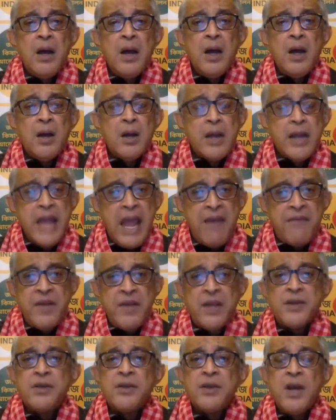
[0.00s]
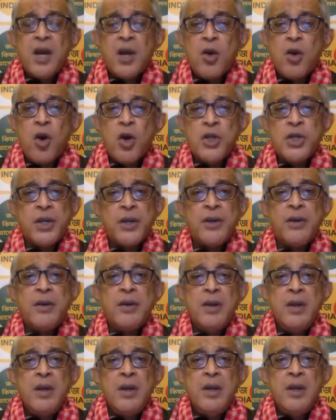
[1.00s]
A caveat, a caution.
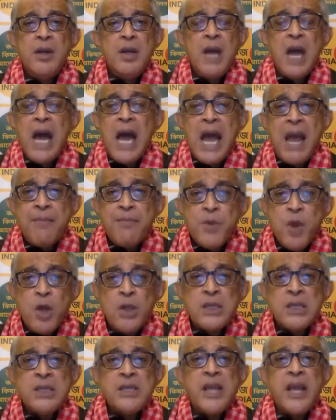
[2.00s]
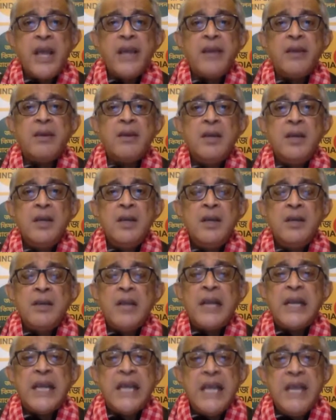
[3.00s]
I am not saying
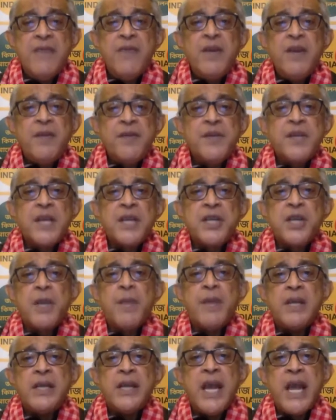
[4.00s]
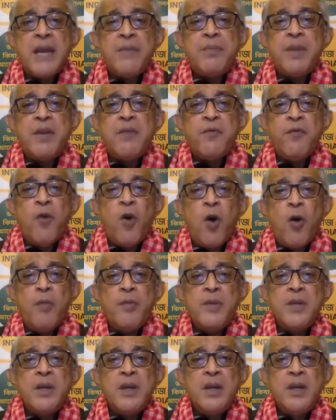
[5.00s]
that even if such committee had been
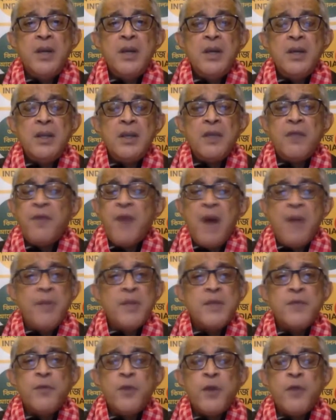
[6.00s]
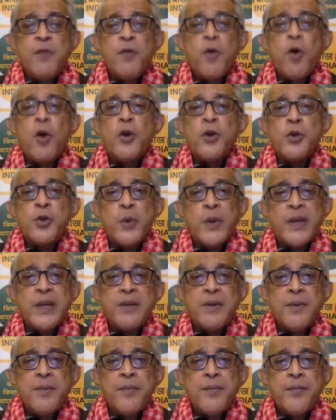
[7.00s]
formed, the farmers would have gone to it.
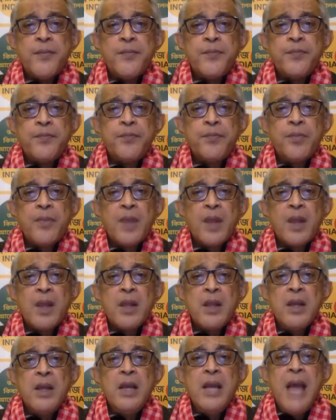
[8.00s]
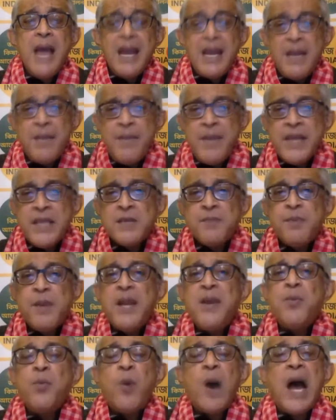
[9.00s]
And let me
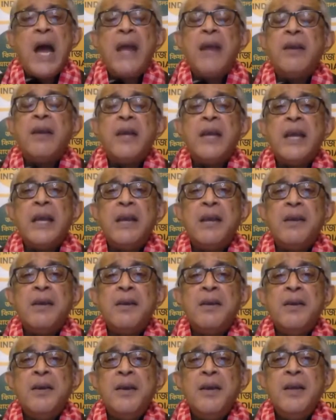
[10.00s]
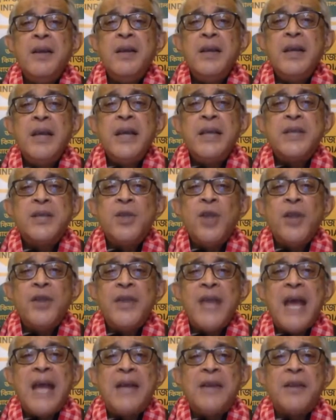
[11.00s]
explain why. It's
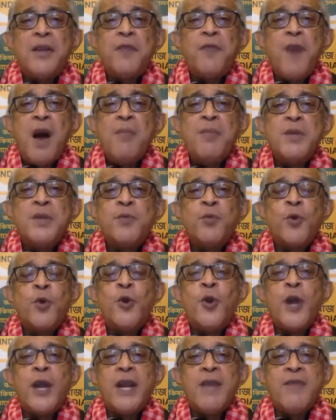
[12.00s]
not that the farmers would not